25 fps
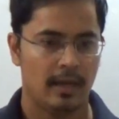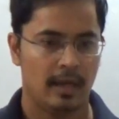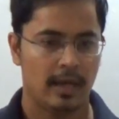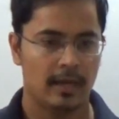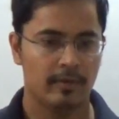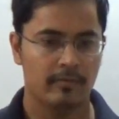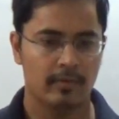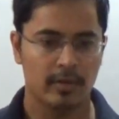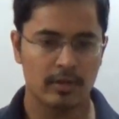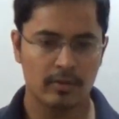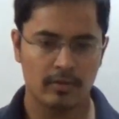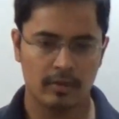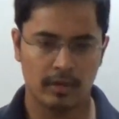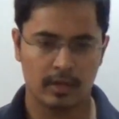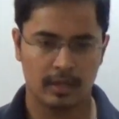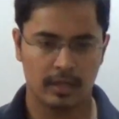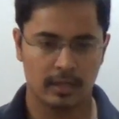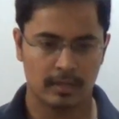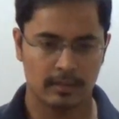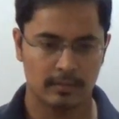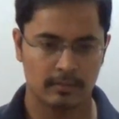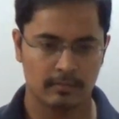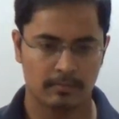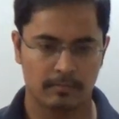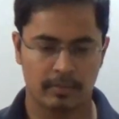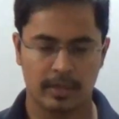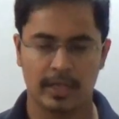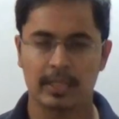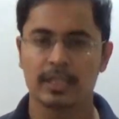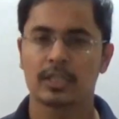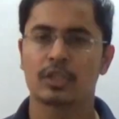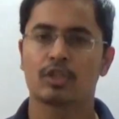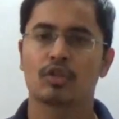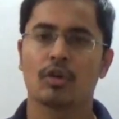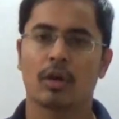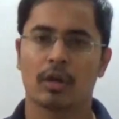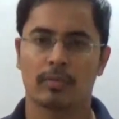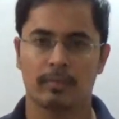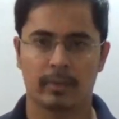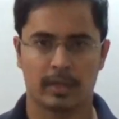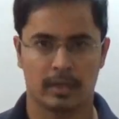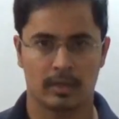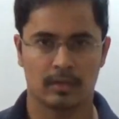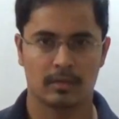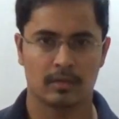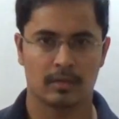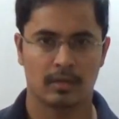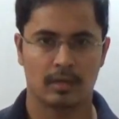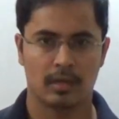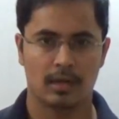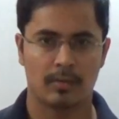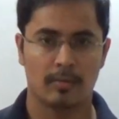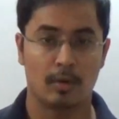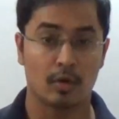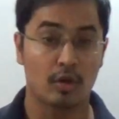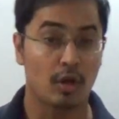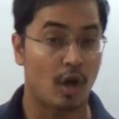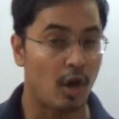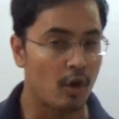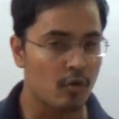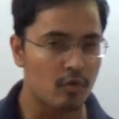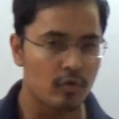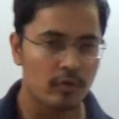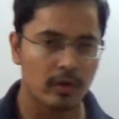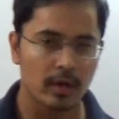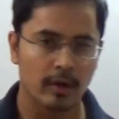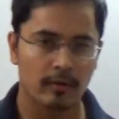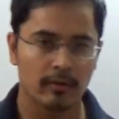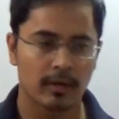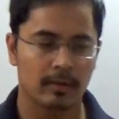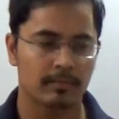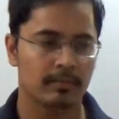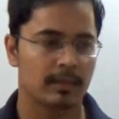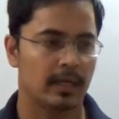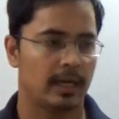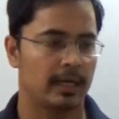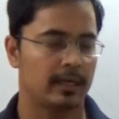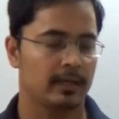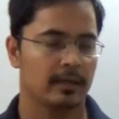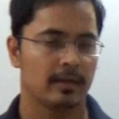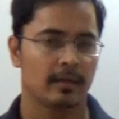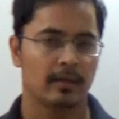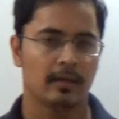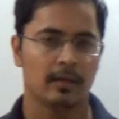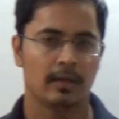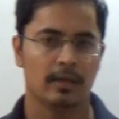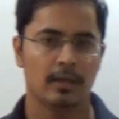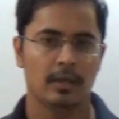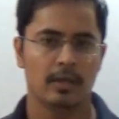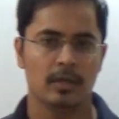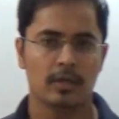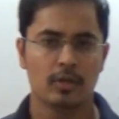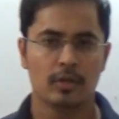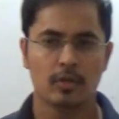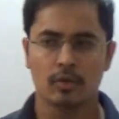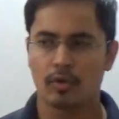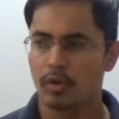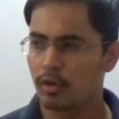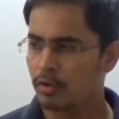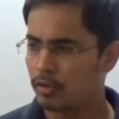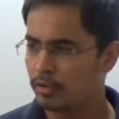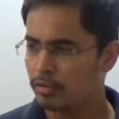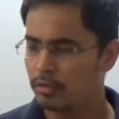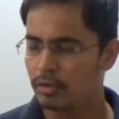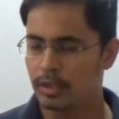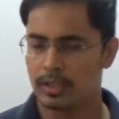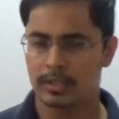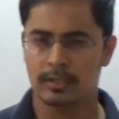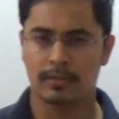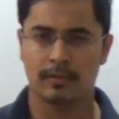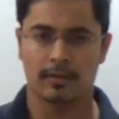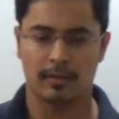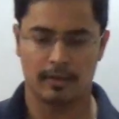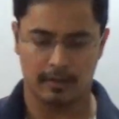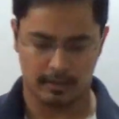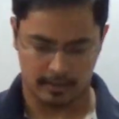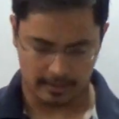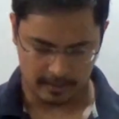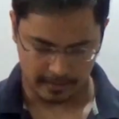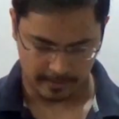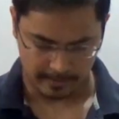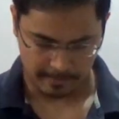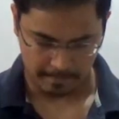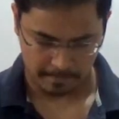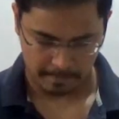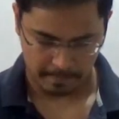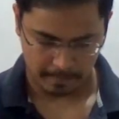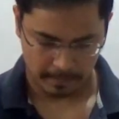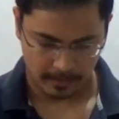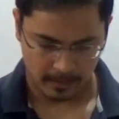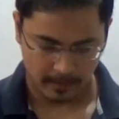And when you are brainstorming about how to develop that, you go to this um,